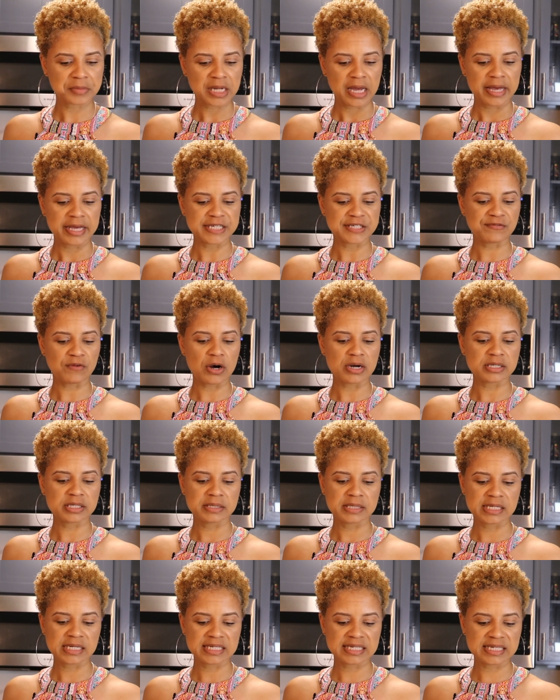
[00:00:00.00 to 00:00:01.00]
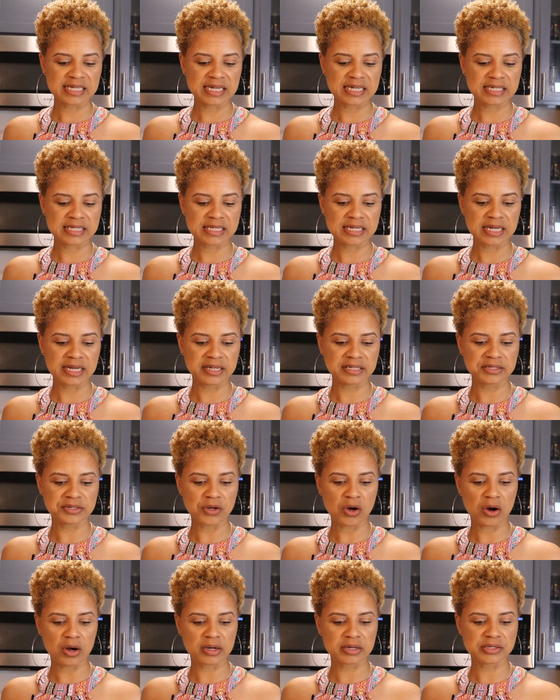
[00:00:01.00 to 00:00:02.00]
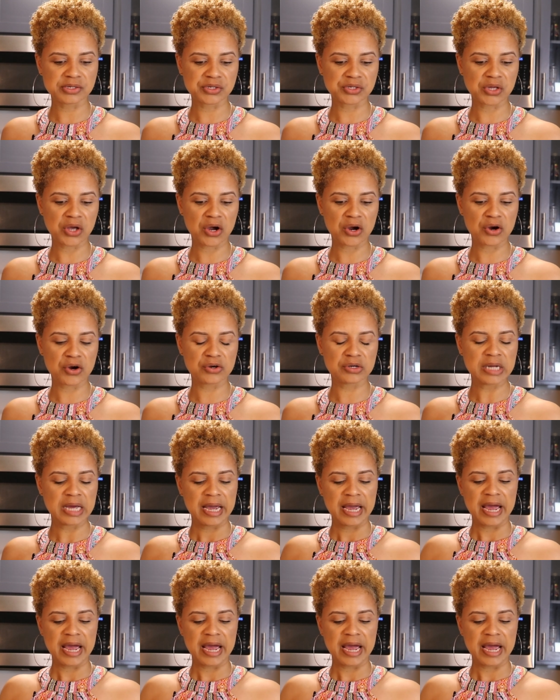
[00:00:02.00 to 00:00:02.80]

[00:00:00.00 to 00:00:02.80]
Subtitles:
As far as the seasonings are concerned,